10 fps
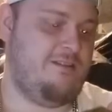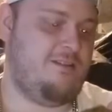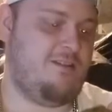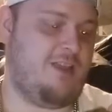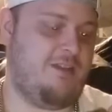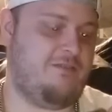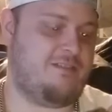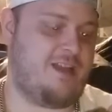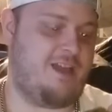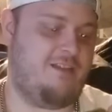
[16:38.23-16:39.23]
They're
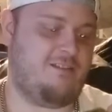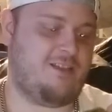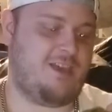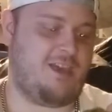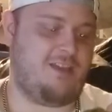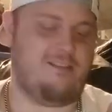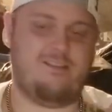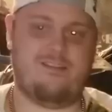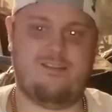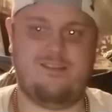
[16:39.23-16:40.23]
lifestyle
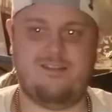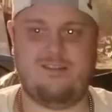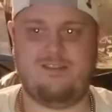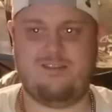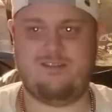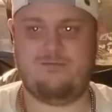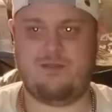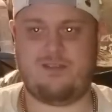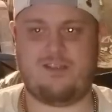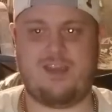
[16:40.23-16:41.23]
kings. But
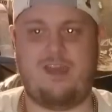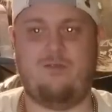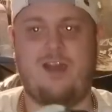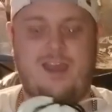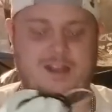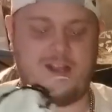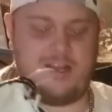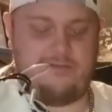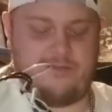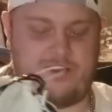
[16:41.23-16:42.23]
they're K Y N
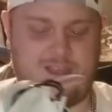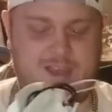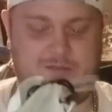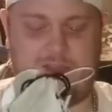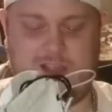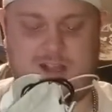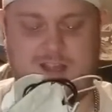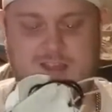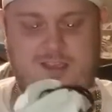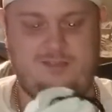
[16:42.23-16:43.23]
G for K Y guy.
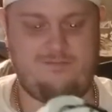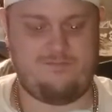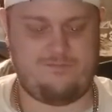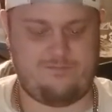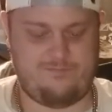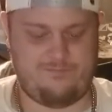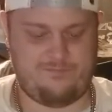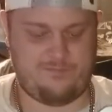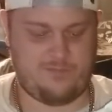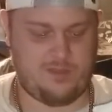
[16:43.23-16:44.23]

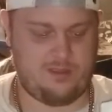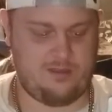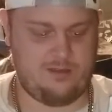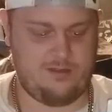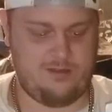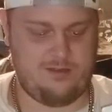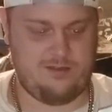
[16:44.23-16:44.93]
I got you.